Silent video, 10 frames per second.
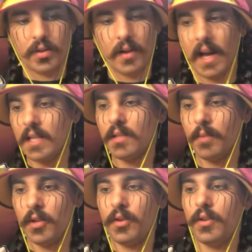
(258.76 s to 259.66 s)
so it has some
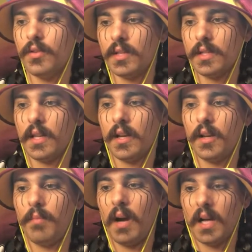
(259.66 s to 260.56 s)
other uses that
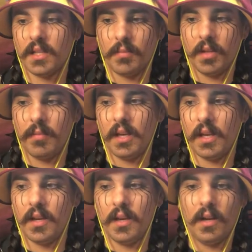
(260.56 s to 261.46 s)
could possibly be